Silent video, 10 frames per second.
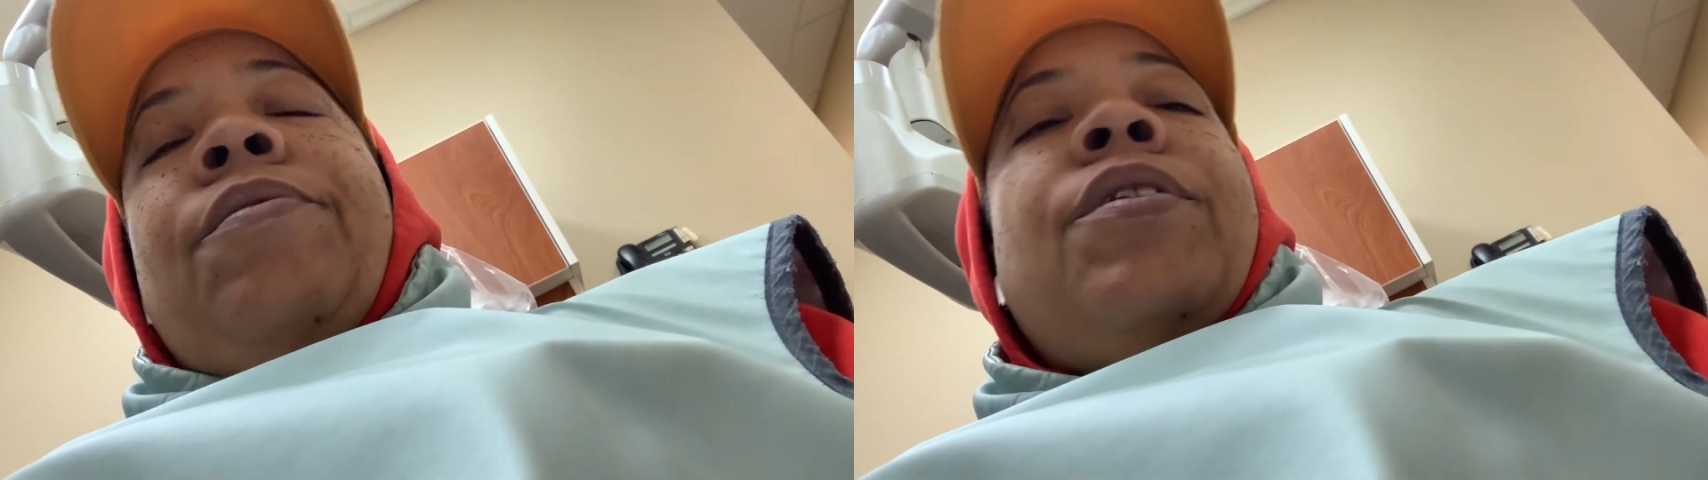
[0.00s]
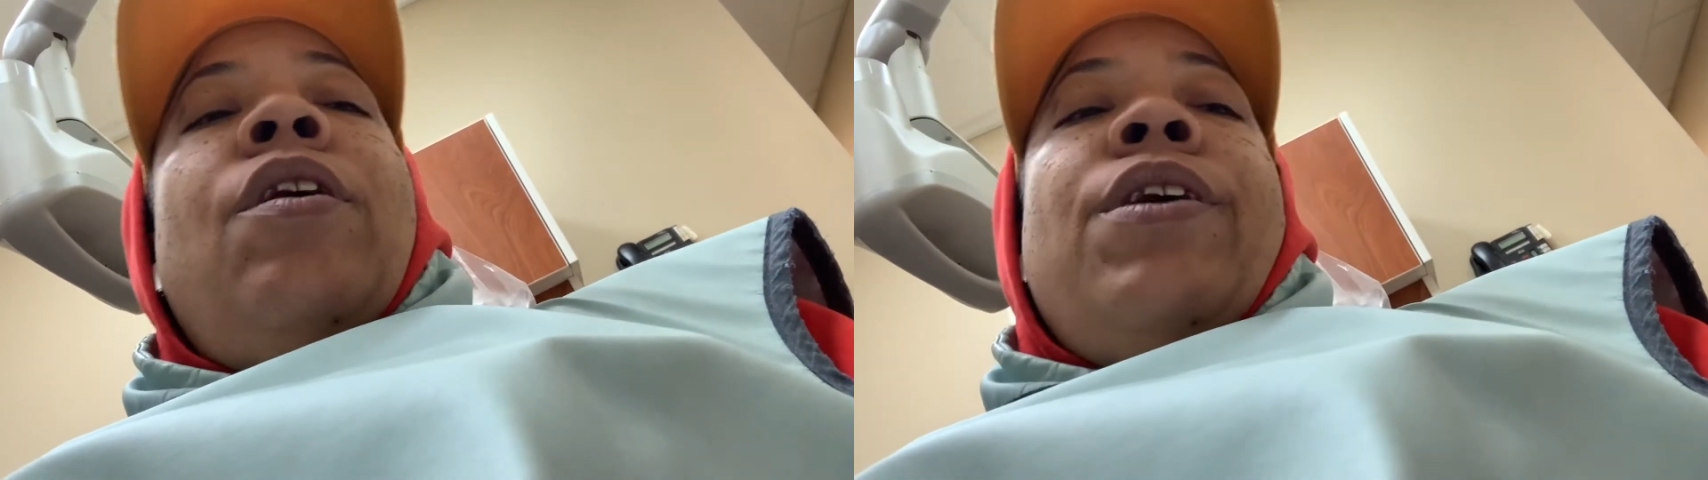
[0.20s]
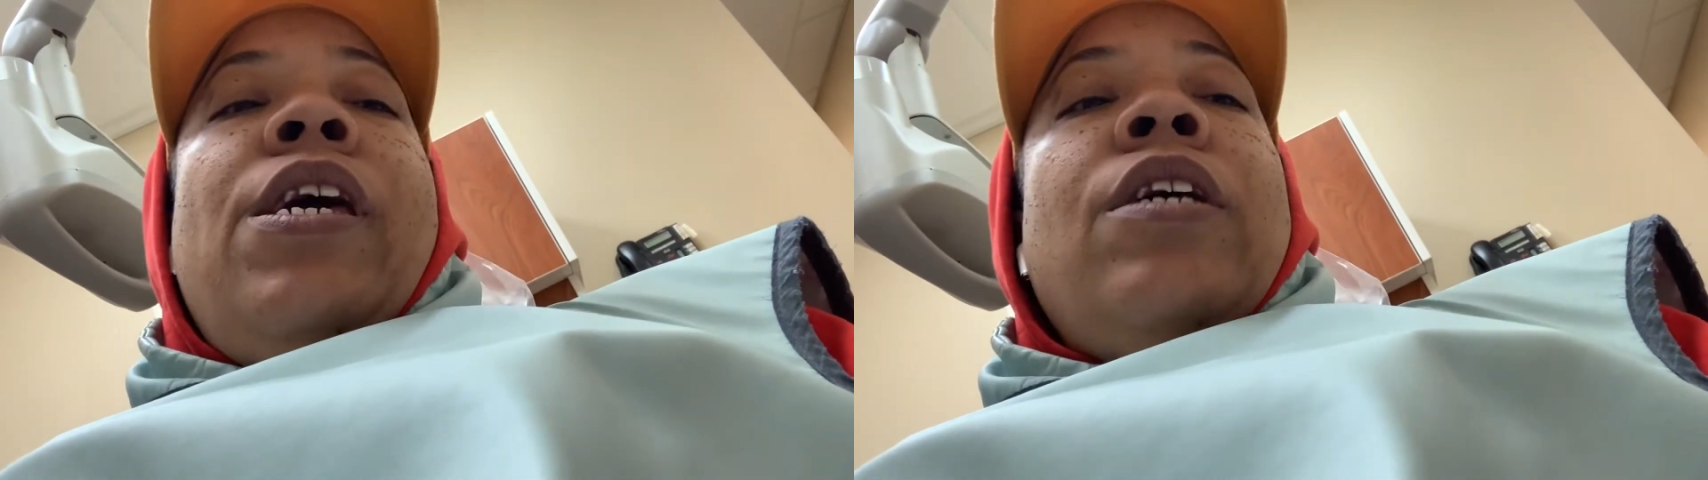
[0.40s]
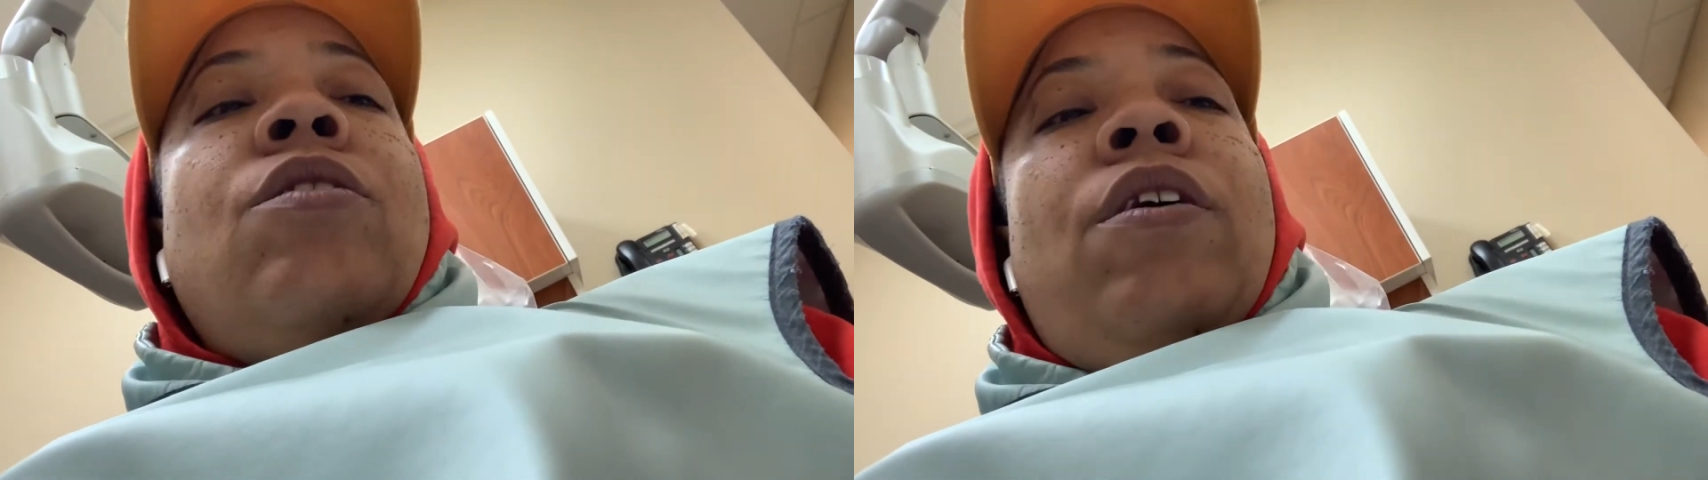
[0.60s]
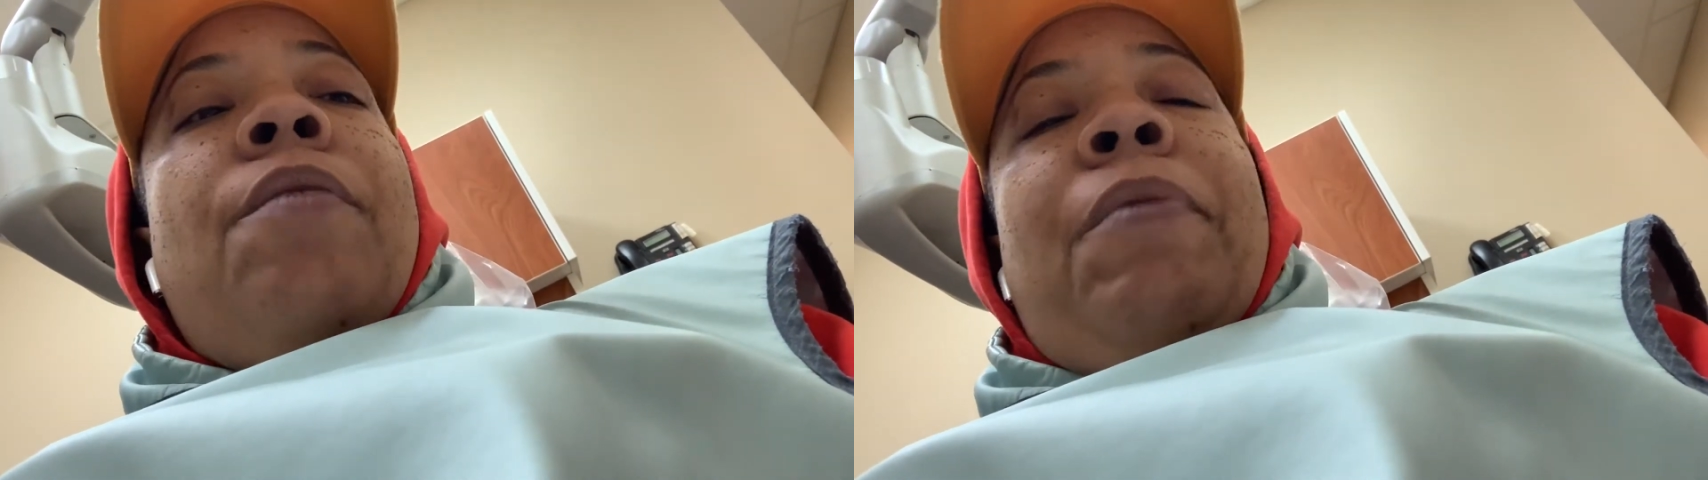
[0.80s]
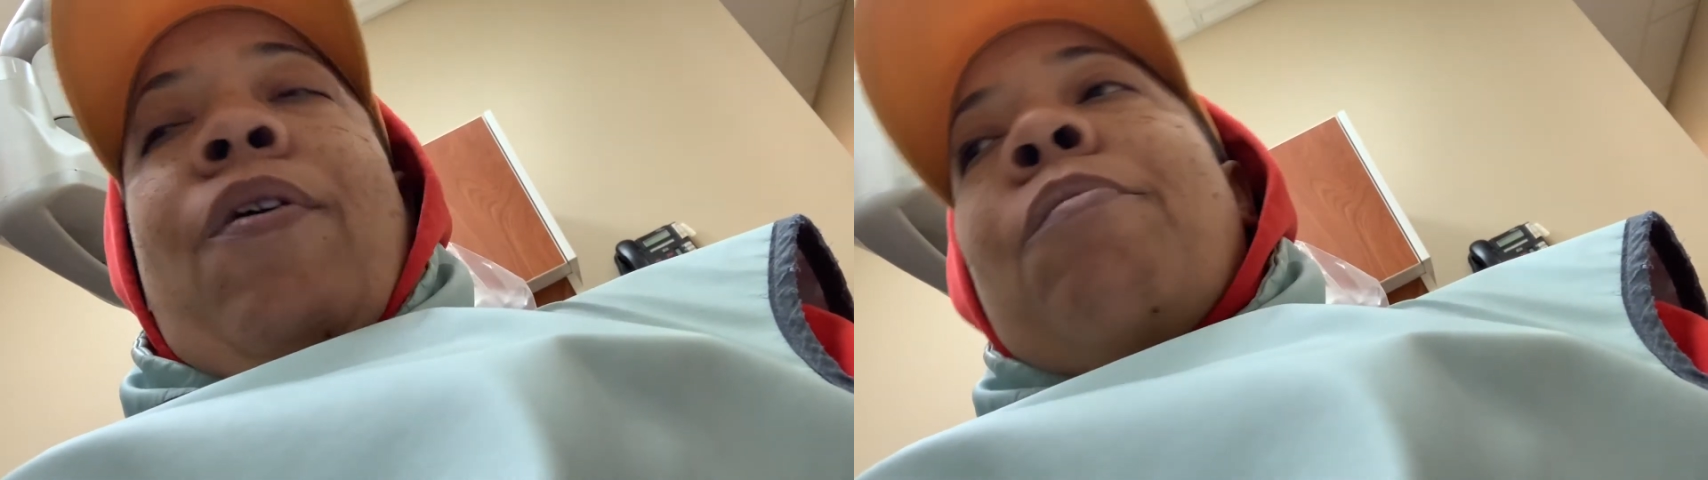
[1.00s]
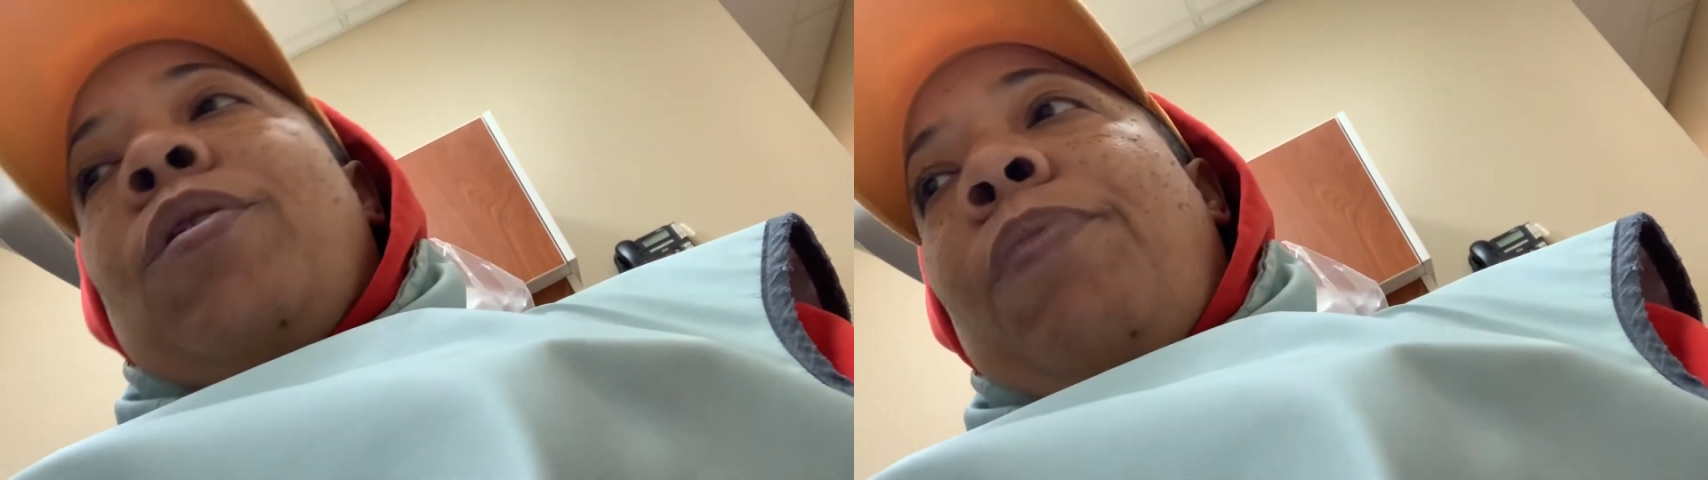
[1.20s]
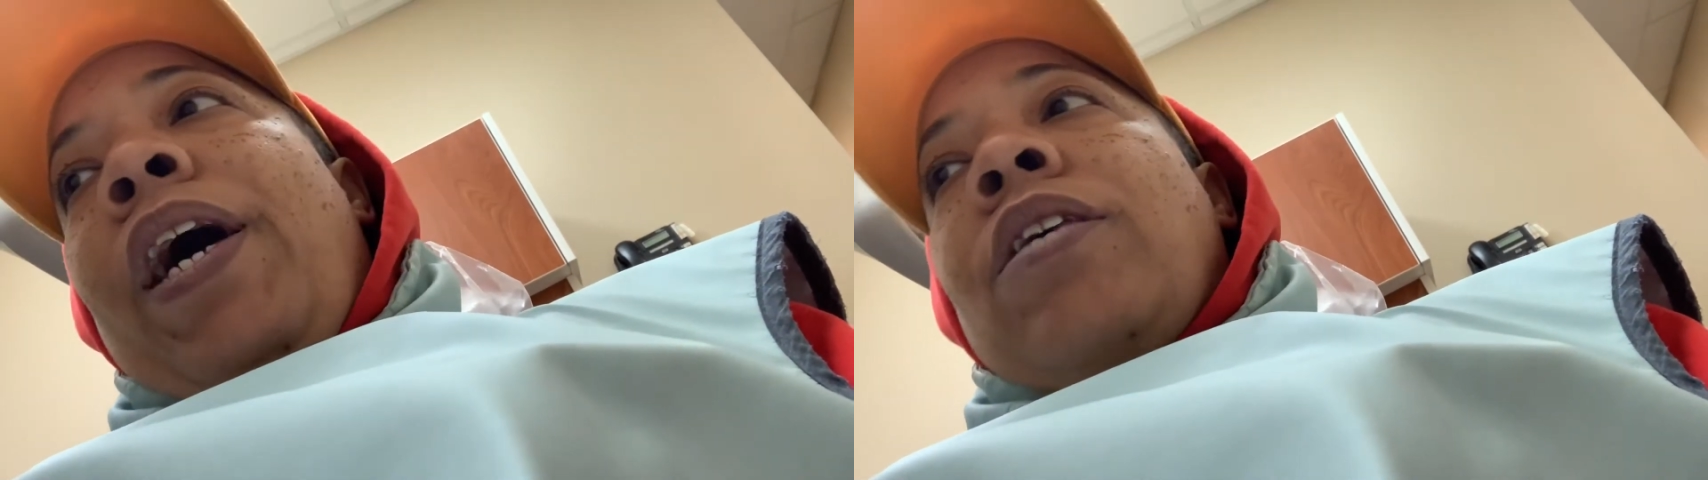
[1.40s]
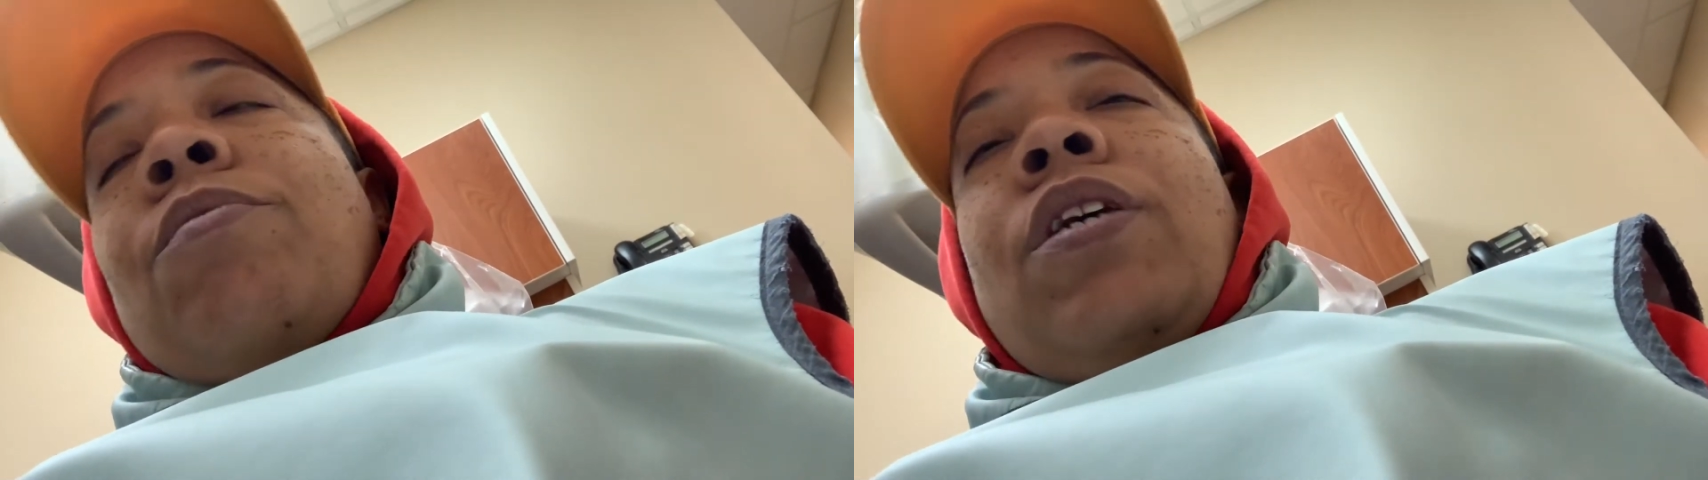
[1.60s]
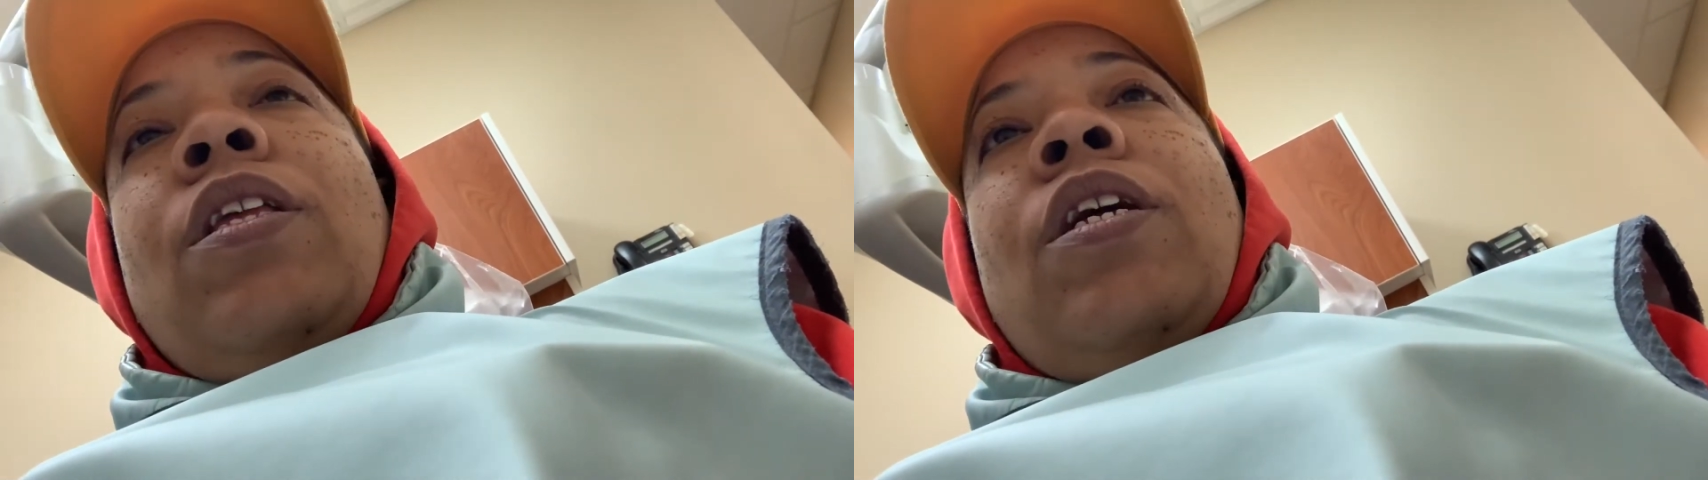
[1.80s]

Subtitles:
So, yeah, so my grandmother passed. I was telling